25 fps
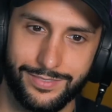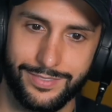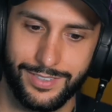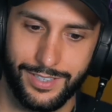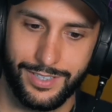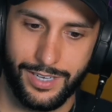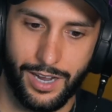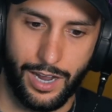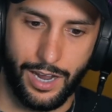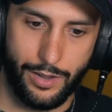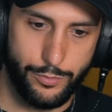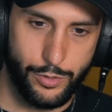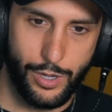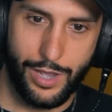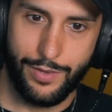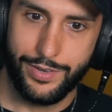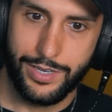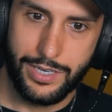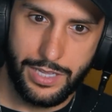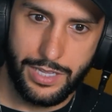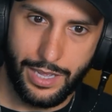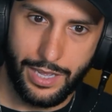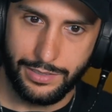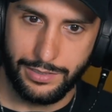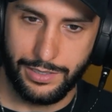Yeah. Have you had
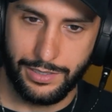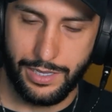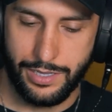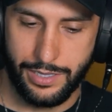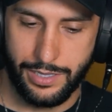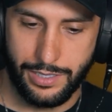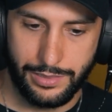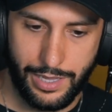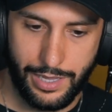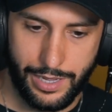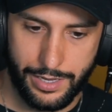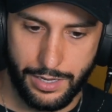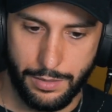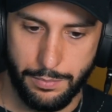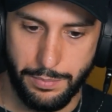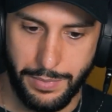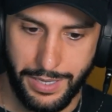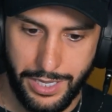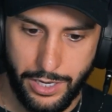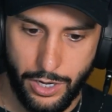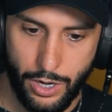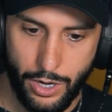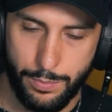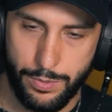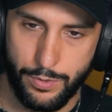any like a
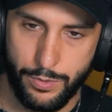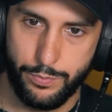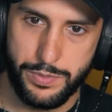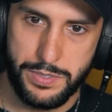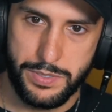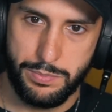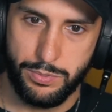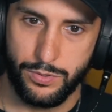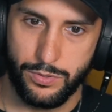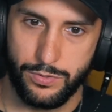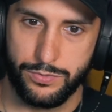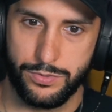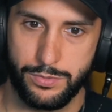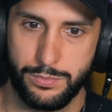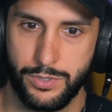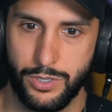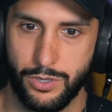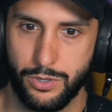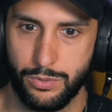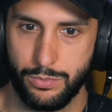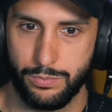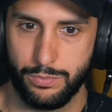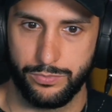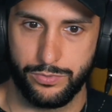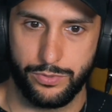meetup of people from
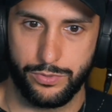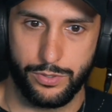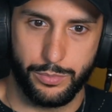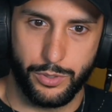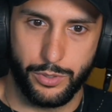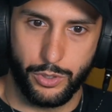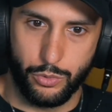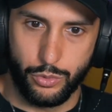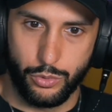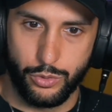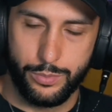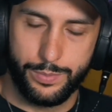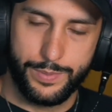the group